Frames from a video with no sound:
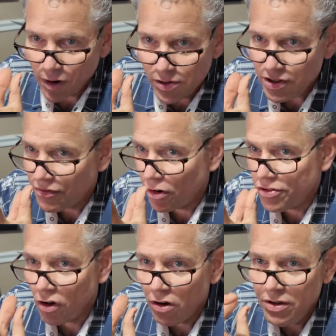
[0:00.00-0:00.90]
first, you
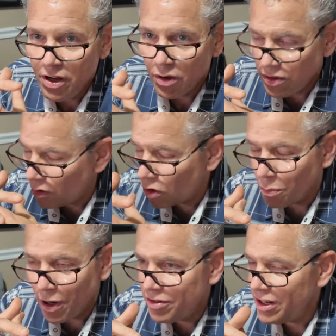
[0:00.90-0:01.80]
first starting, you on a
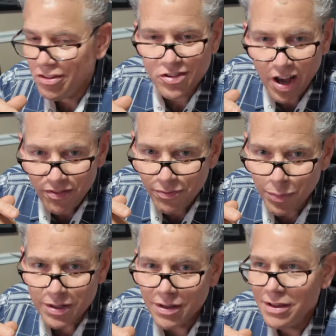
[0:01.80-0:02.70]
budget, it's tough.
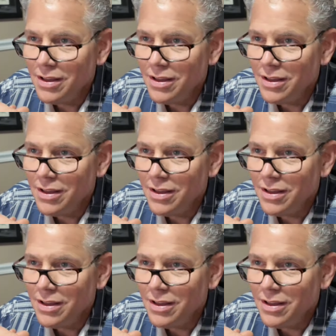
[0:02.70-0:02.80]
But